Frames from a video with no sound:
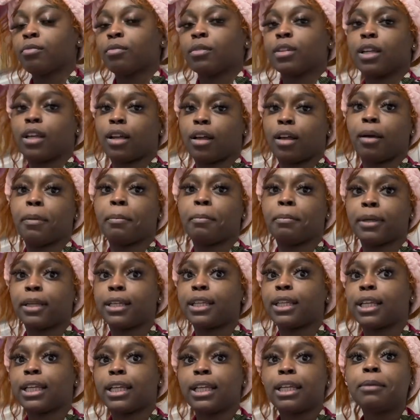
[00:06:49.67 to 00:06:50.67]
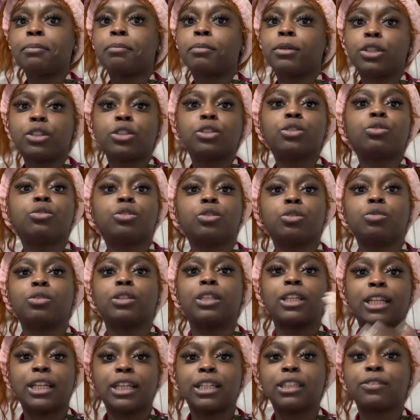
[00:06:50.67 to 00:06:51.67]
Um, but yeah, he puts you through
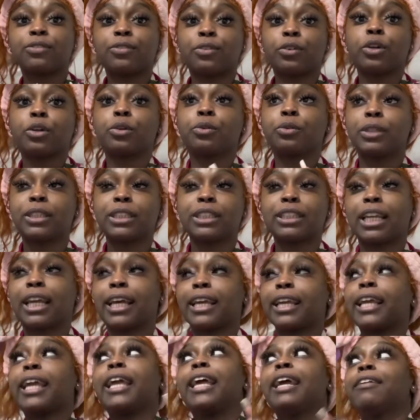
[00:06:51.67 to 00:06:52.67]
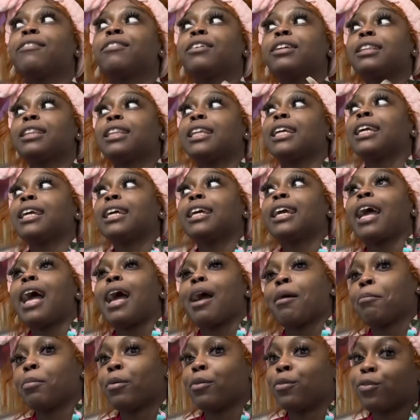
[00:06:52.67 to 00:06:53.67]
things for a reason. Like everything
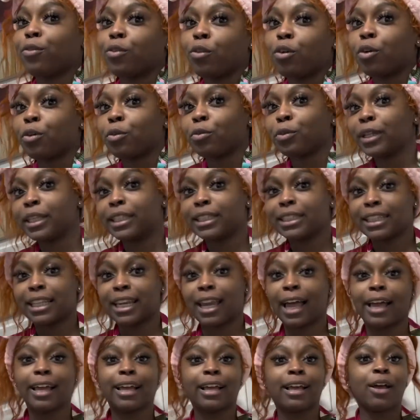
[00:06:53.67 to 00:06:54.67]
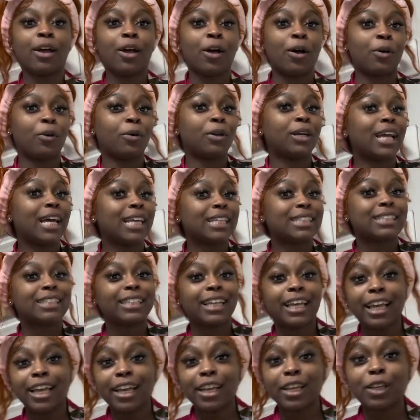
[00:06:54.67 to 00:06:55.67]
happened for a reason. Like when I
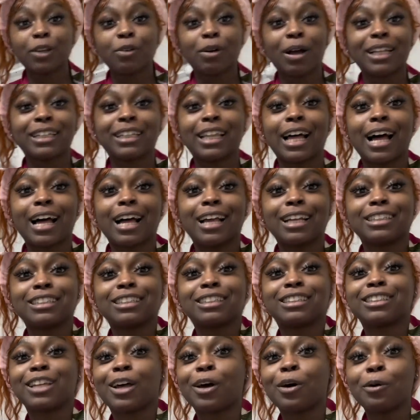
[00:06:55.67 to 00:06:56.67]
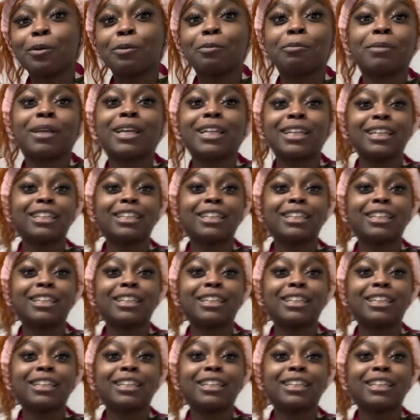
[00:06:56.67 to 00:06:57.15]
tell you I dodged so many